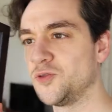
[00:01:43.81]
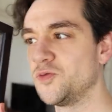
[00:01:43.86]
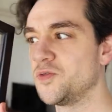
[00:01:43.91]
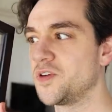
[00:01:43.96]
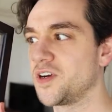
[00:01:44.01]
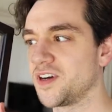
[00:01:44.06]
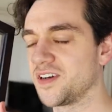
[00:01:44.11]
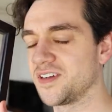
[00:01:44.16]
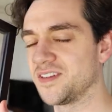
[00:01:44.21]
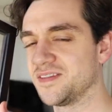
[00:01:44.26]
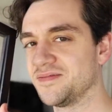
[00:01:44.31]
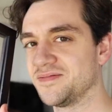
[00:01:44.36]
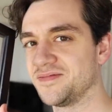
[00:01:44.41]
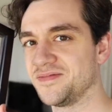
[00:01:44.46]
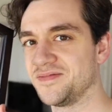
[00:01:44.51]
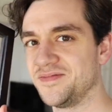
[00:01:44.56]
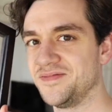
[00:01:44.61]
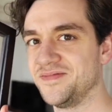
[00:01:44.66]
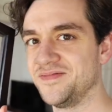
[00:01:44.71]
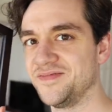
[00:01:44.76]
To Kurt,
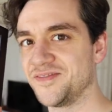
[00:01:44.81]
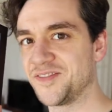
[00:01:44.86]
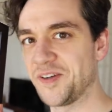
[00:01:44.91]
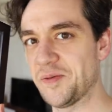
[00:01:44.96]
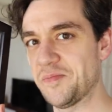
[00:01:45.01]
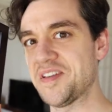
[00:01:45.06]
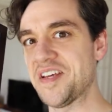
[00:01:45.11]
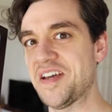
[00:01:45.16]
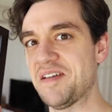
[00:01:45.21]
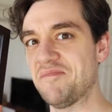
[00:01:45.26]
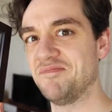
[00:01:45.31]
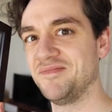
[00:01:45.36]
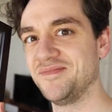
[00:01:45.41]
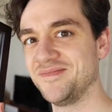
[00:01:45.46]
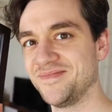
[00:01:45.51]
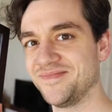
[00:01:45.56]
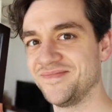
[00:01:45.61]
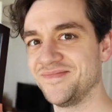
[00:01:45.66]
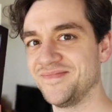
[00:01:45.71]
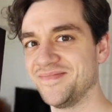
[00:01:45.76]
from Tim.
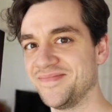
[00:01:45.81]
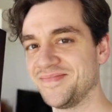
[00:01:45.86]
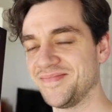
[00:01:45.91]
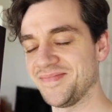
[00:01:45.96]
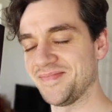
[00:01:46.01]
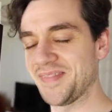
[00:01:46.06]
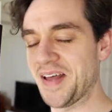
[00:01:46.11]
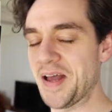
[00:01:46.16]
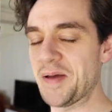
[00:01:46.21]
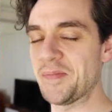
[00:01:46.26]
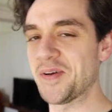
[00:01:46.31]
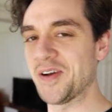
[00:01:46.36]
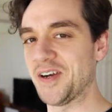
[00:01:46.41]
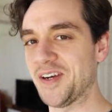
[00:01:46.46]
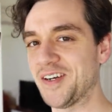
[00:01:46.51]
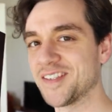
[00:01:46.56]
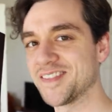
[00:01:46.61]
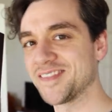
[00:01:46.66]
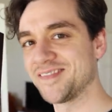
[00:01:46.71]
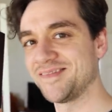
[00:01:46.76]
I'm Kurt.